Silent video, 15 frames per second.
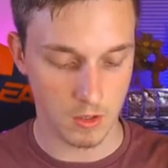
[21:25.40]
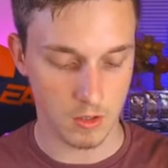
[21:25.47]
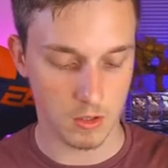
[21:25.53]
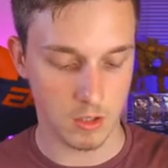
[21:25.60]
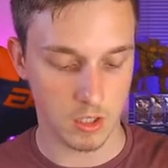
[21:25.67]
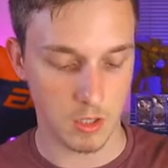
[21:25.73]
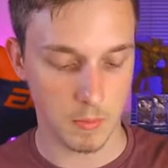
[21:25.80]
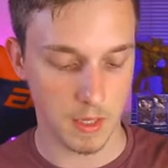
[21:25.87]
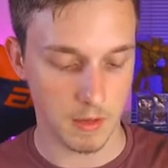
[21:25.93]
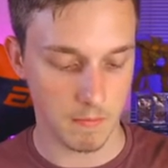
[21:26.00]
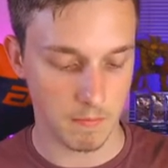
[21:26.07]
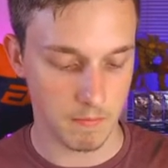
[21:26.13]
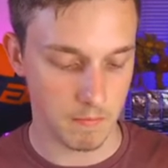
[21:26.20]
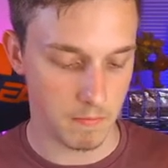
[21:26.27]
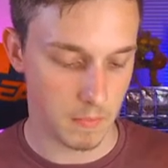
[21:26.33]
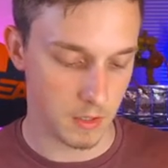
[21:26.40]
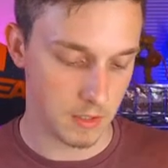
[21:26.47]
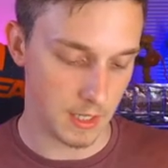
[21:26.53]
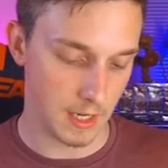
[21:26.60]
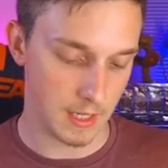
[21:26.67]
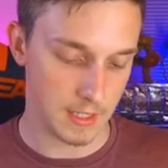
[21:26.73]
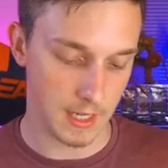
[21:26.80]
Just a bit of
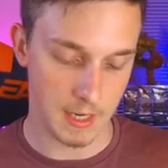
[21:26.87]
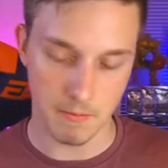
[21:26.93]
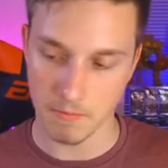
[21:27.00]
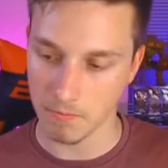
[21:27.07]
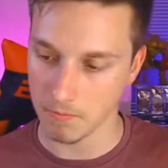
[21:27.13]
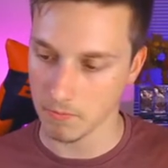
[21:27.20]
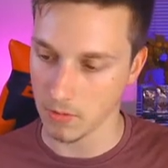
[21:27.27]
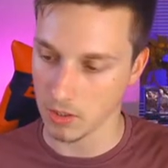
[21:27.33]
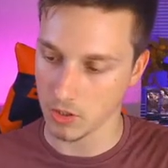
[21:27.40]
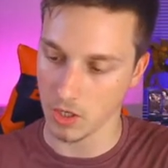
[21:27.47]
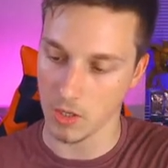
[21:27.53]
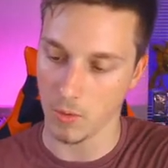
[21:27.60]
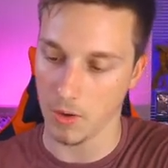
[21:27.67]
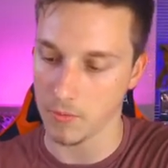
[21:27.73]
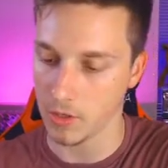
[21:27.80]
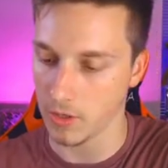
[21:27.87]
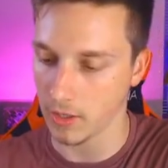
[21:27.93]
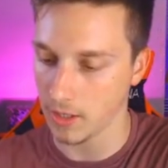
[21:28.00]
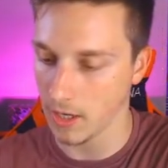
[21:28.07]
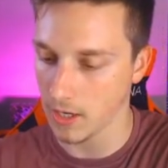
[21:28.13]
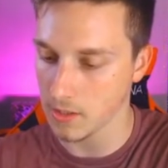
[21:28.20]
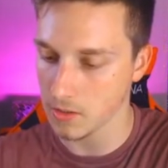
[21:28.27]
sellotape. I'll show you what I'm doing,
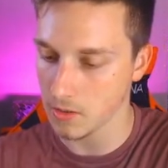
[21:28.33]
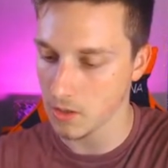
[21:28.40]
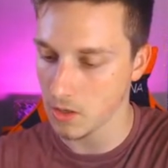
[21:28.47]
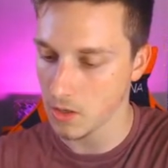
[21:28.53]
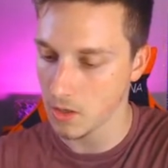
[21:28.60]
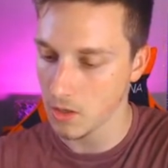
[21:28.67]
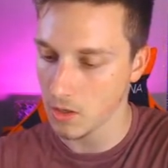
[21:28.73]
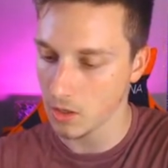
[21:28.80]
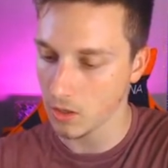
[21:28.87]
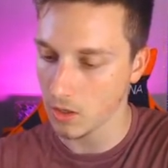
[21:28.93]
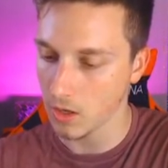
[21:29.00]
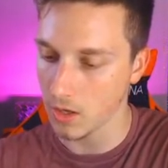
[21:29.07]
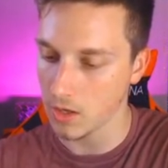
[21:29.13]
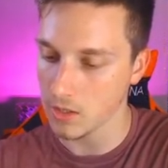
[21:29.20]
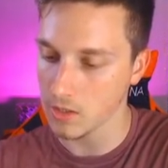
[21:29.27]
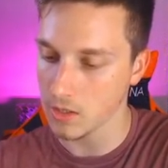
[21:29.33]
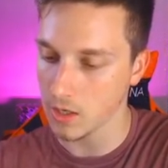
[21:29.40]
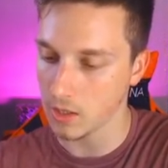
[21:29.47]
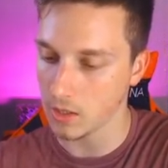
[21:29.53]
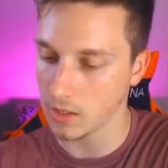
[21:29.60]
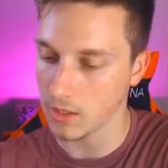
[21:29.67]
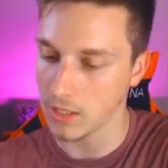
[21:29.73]
guys. Because I'm
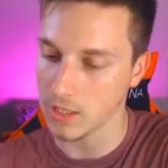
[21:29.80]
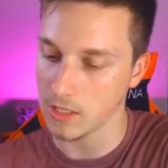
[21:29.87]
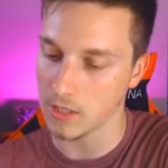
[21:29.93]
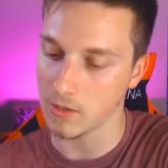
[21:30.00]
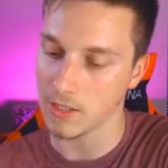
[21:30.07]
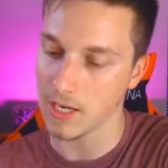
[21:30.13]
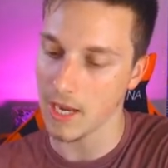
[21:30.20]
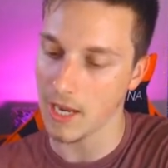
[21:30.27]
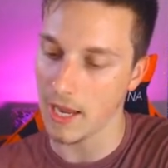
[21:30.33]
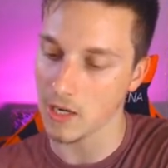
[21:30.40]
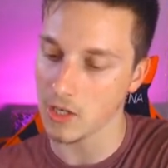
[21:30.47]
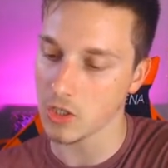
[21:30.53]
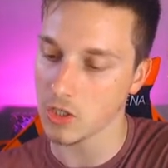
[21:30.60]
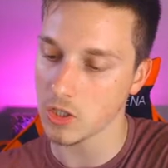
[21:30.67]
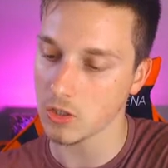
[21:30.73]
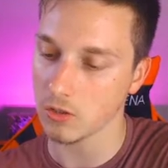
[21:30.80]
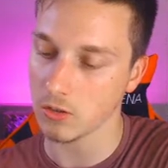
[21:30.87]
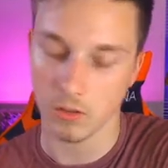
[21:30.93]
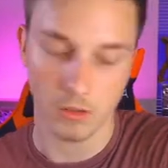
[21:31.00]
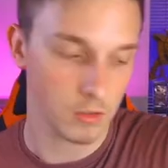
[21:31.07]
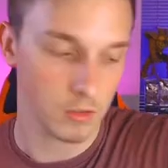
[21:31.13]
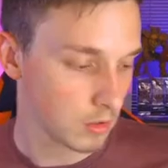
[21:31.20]
going to need to attach
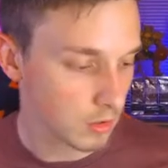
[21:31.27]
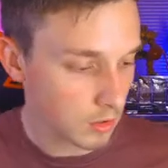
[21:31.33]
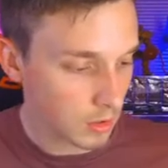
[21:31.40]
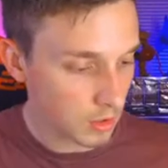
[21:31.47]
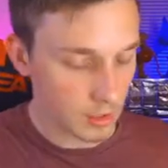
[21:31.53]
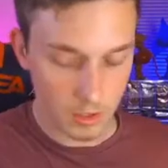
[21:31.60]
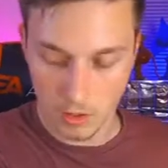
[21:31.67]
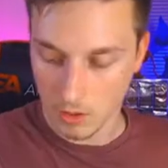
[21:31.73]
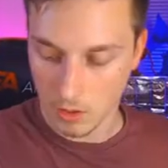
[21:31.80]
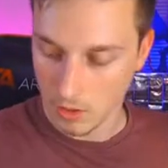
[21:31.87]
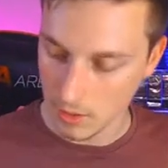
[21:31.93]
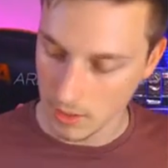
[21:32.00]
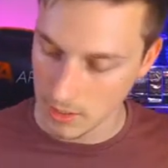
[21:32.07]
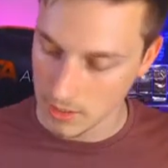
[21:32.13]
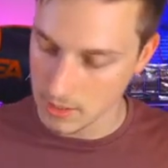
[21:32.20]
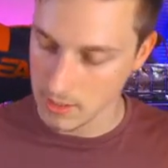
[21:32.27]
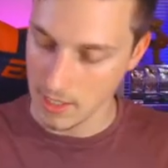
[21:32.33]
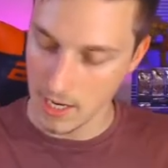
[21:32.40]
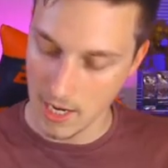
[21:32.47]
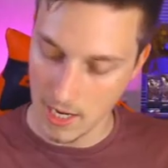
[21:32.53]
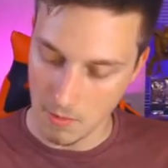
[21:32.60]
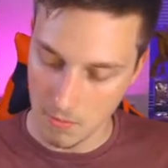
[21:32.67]
his
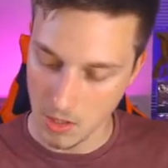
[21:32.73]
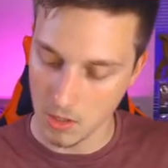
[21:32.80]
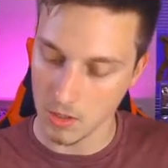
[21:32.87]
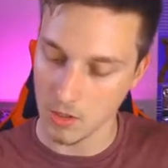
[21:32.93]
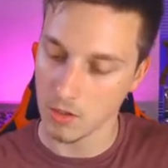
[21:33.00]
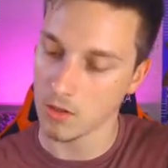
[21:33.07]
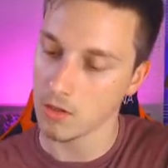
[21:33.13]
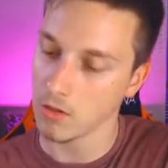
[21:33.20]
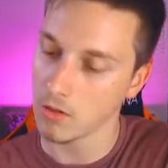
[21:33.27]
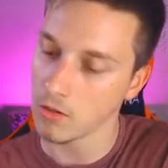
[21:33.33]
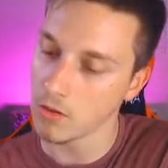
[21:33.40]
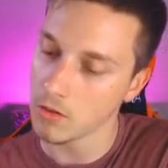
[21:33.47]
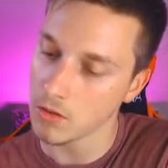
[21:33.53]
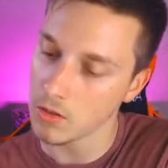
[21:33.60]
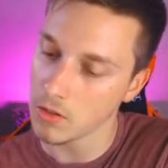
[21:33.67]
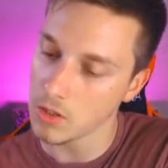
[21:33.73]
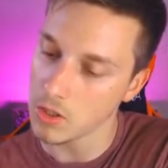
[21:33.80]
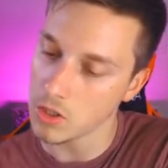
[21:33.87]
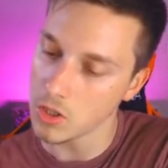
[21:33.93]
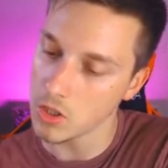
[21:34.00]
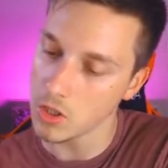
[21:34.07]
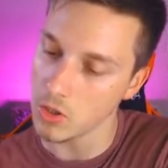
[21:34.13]
name
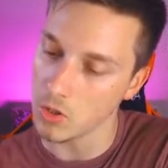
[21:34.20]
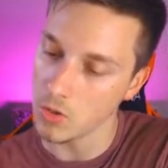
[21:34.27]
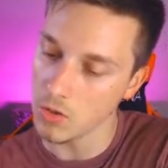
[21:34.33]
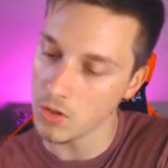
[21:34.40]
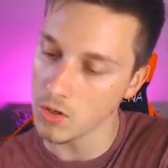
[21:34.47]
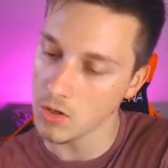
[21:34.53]
to